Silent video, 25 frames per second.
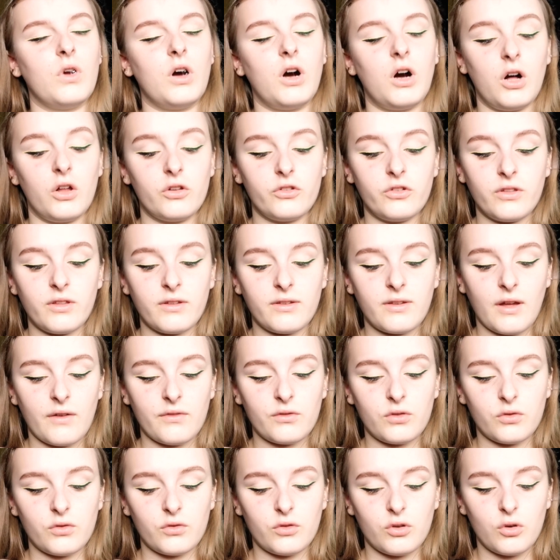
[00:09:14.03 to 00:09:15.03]
I'll do this
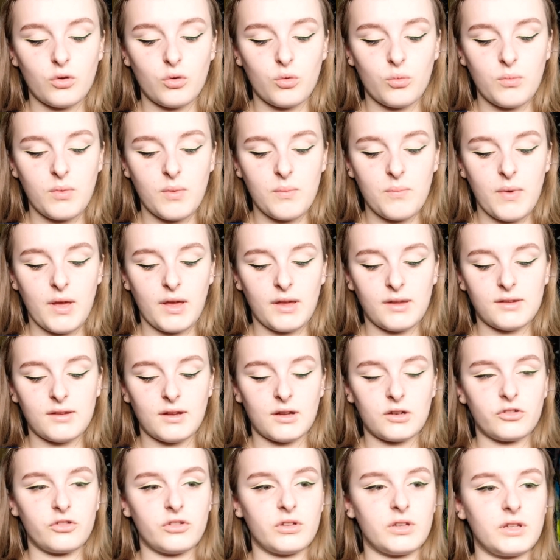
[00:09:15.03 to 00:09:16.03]
after I've done all my base
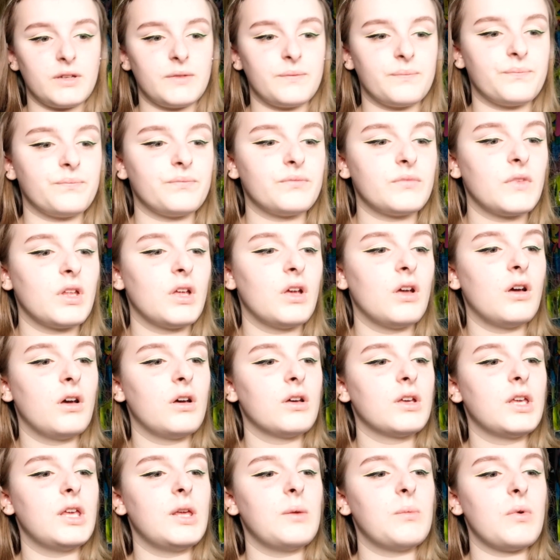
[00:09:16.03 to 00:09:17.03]
actually. I'll
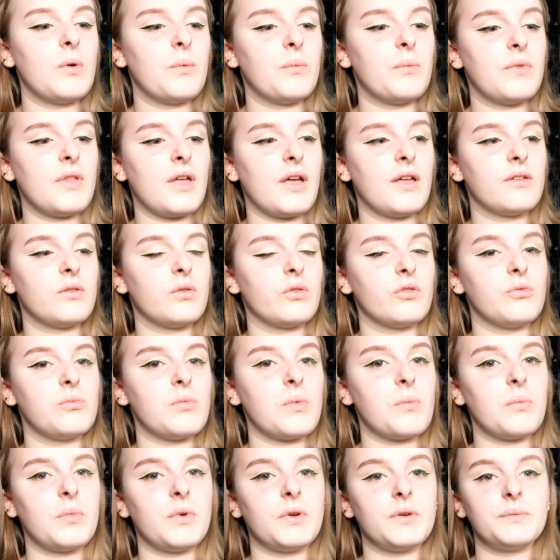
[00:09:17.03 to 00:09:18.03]
keep it up there so I
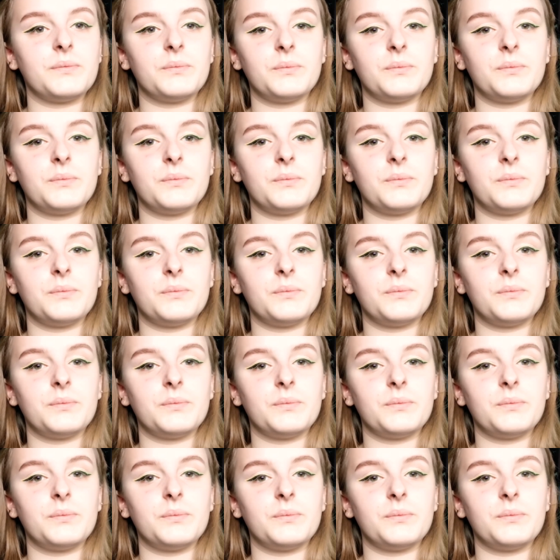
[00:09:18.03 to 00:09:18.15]
remember.